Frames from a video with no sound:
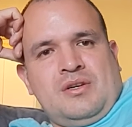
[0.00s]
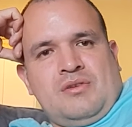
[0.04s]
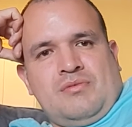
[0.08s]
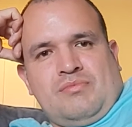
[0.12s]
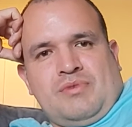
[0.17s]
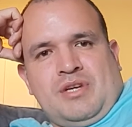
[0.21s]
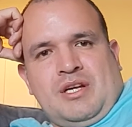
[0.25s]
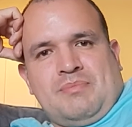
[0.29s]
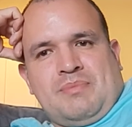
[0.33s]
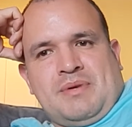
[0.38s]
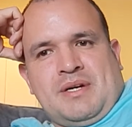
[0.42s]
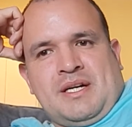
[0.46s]

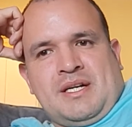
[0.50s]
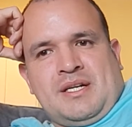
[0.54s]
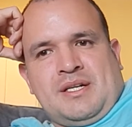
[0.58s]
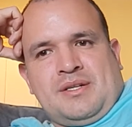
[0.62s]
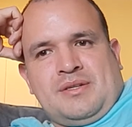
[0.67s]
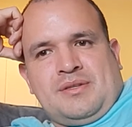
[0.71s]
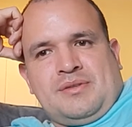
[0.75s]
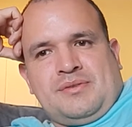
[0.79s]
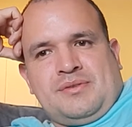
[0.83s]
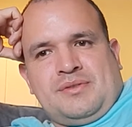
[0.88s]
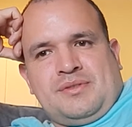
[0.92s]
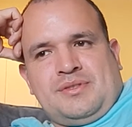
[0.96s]

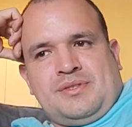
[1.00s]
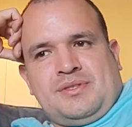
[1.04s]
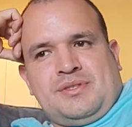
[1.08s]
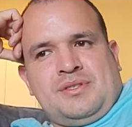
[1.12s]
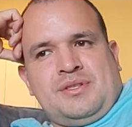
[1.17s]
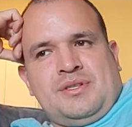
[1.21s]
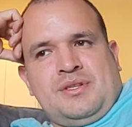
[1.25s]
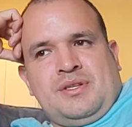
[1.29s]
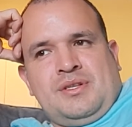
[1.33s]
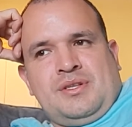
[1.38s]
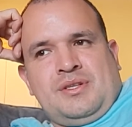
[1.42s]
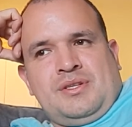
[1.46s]
Rebounds,
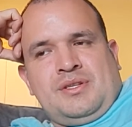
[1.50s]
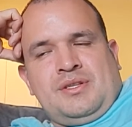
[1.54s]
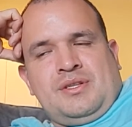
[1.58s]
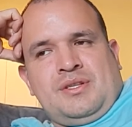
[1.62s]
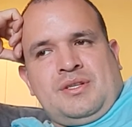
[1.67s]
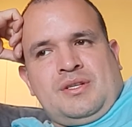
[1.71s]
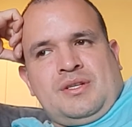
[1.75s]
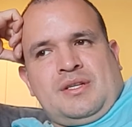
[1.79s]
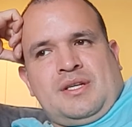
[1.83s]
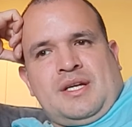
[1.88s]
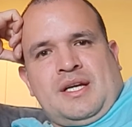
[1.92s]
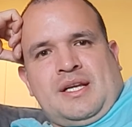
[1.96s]

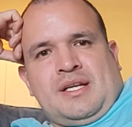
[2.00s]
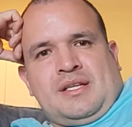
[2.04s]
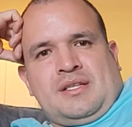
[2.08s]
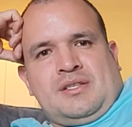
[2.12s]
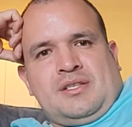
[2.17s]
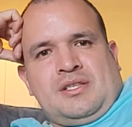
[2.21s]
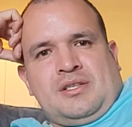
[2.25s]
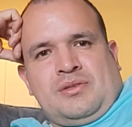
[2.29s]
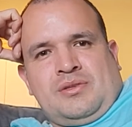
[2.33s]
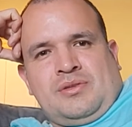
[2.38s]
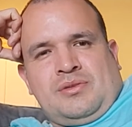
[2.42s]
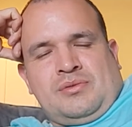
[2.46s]
getting to
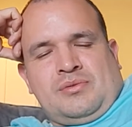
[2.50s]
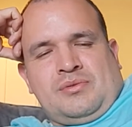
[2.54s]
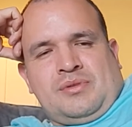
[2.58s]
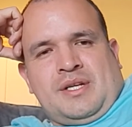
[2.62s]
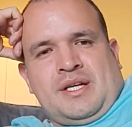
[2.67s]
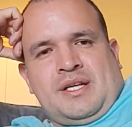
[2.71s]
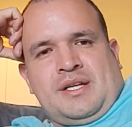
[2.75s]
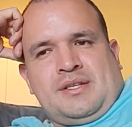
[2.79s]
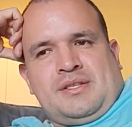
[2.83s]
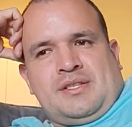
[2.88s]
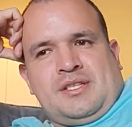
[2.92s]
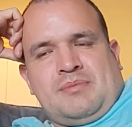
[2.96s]
the hoop,
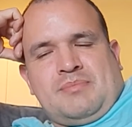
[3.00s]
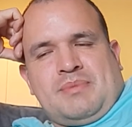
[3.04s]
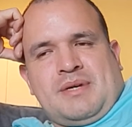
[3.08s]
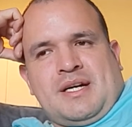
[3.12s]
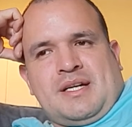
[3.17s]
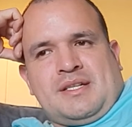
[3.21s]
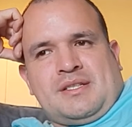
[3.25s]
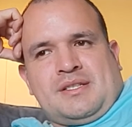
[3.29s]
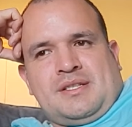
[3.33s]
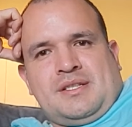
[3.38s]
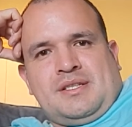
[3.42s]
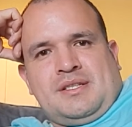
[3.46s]
getting to the
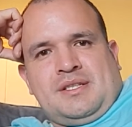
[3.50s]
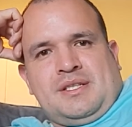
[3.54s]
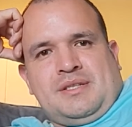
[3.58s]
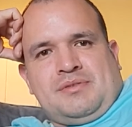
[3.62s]
basket.